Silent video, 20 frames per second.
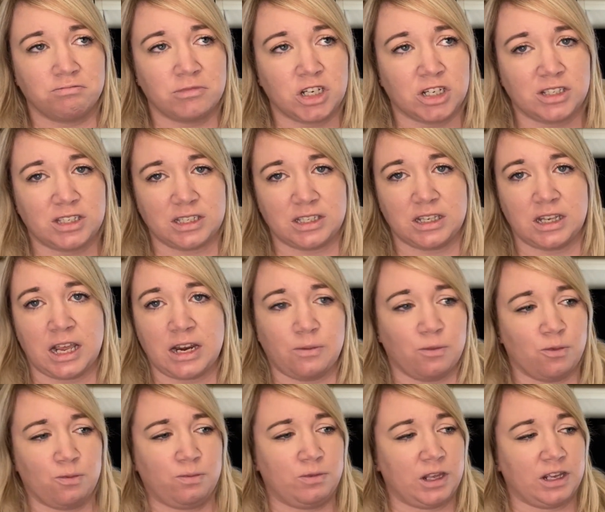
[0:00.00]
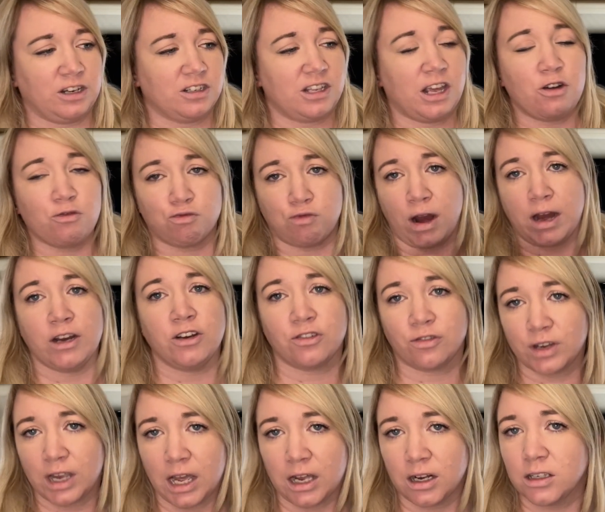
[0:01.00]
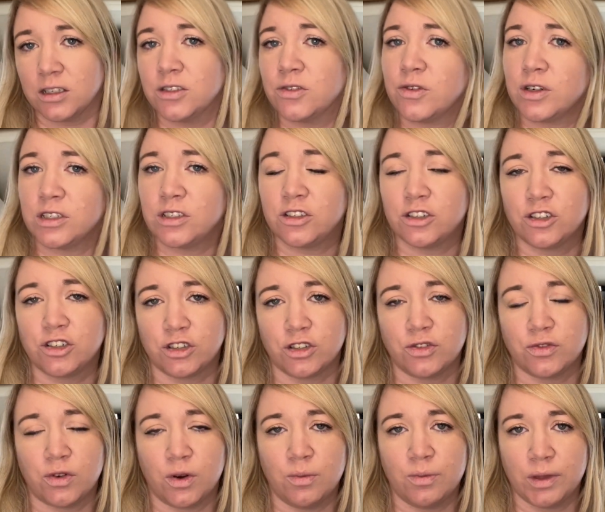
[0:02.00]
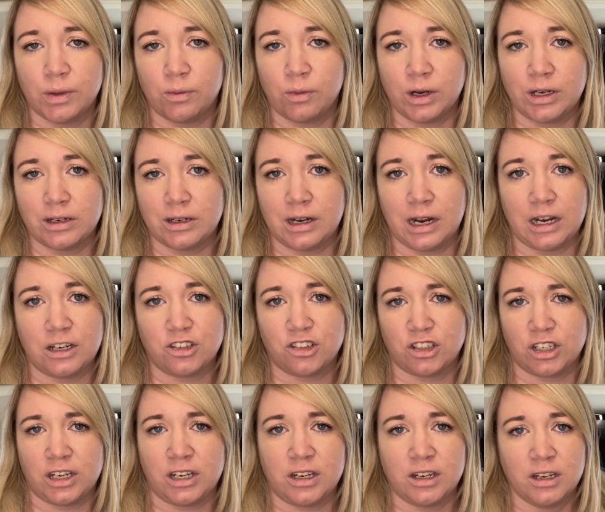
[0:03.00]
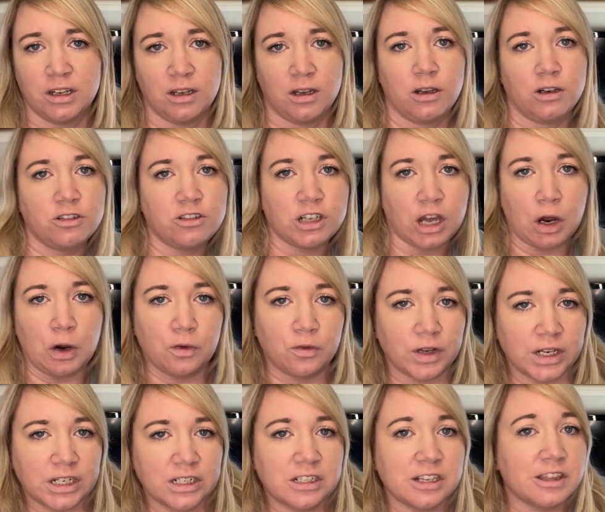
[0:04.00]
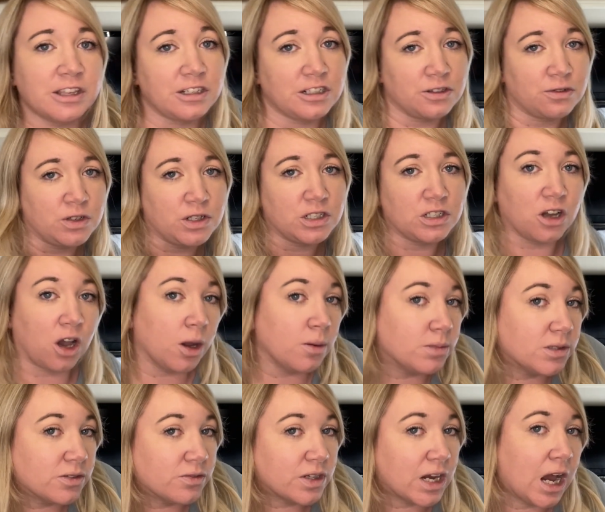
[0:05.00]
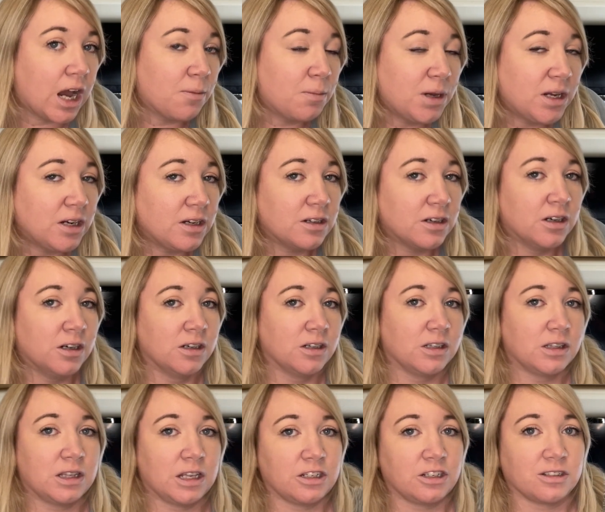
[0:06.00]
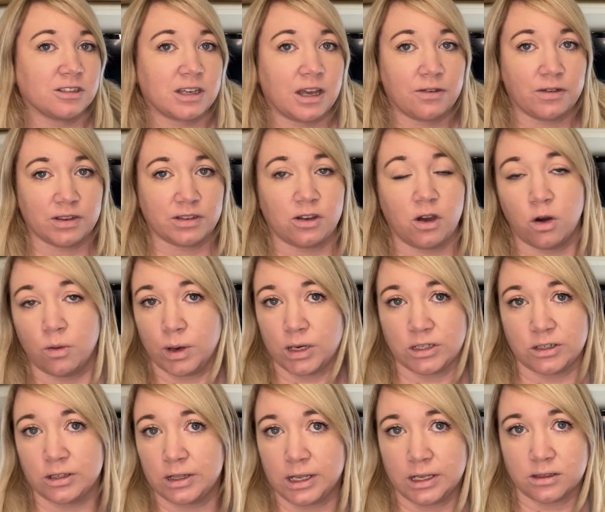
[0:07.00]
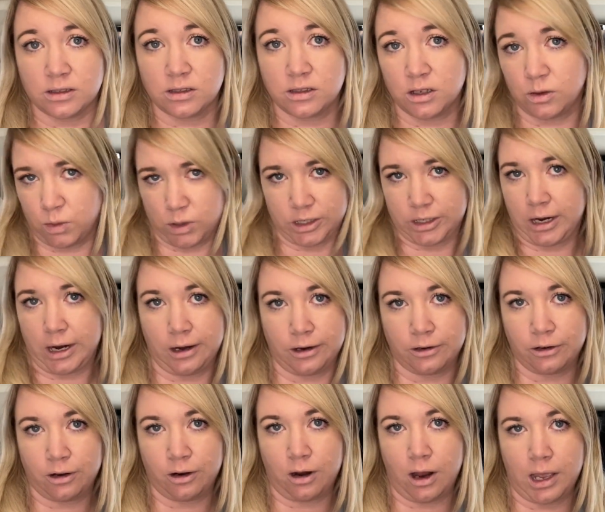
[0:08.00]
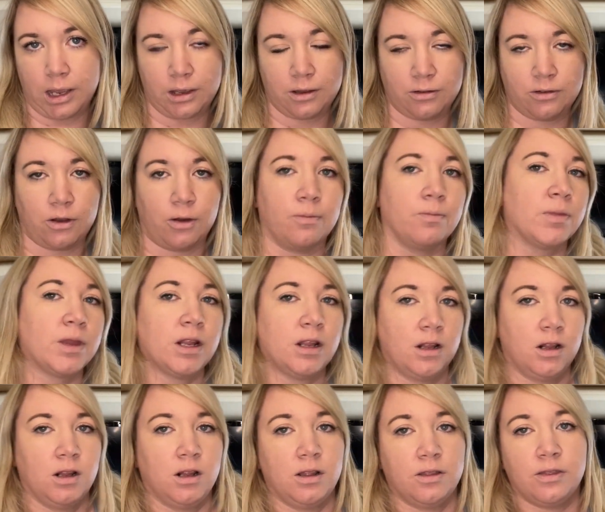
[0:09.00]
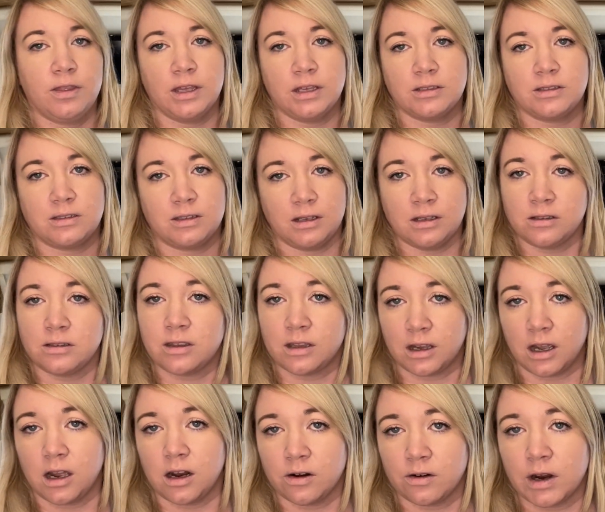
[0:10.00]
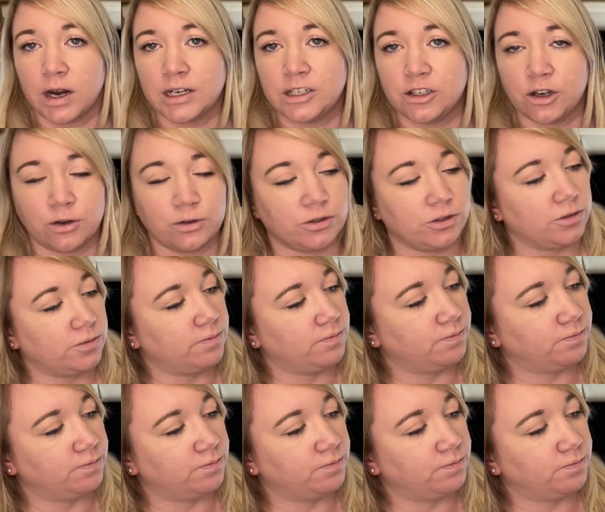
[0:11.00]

just had a range of colors for us to choose from. We didn't actually delve into the different types of carpet. They just gave us a whole bunch of these and said, which color do you like? So this is the color I chose,